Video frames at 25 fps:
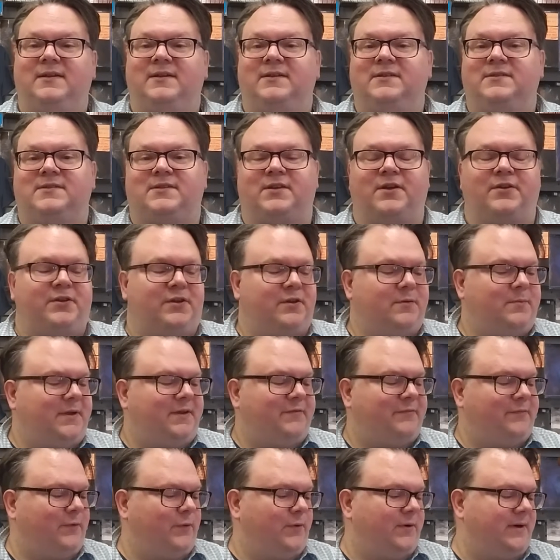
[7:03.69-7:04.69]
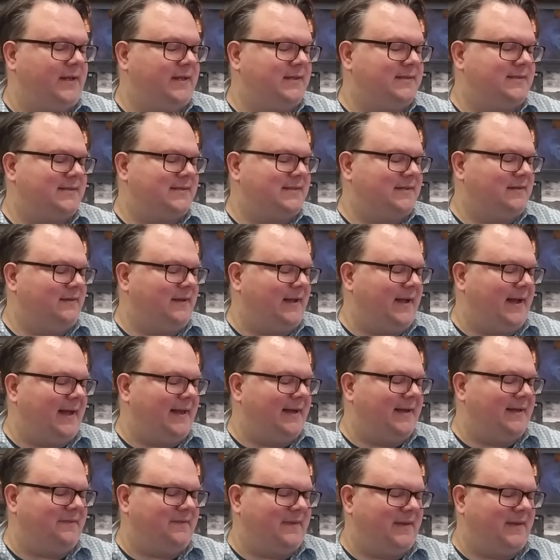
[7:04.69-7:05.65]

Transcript: So UB40 still at it.